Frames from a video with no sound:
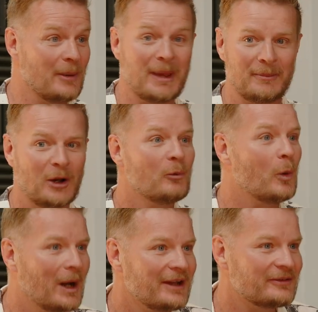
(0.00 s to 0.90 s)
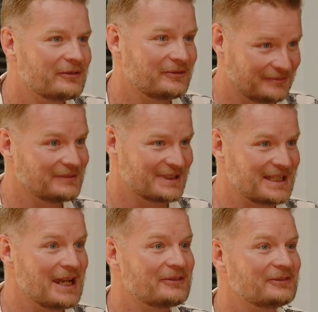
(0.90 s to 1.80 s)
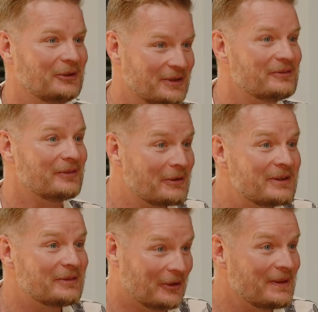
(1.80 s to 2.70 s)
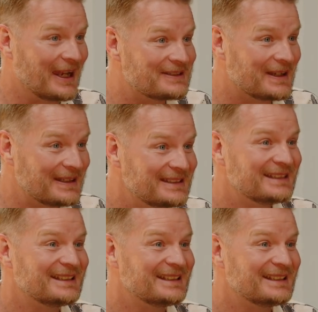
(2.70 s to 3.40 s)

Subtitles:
I met my wife, Steph, on that day.